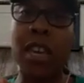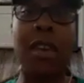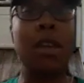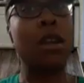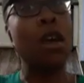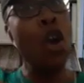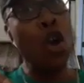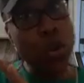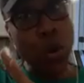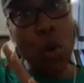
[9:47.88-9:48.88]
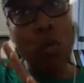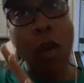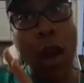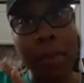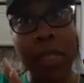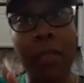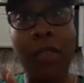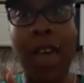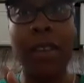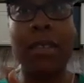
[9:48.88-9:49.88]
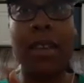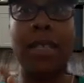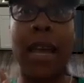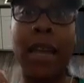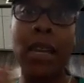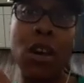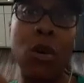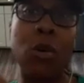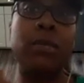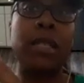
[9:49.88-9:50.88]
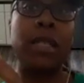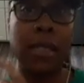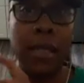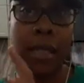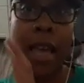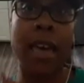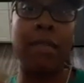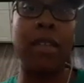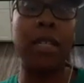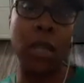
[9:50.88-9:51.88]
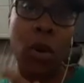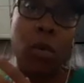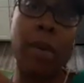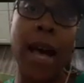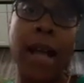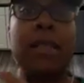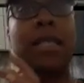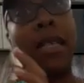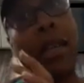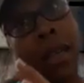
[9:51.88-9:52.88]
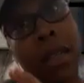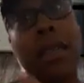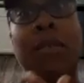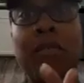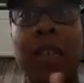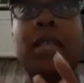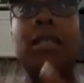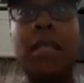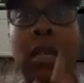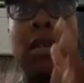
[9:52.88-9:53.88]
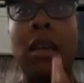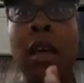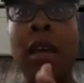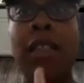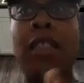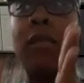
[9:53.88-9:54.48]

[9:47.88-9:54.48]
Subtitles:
can, wrap the fact that tiny homes needs to have its own policy into fixing the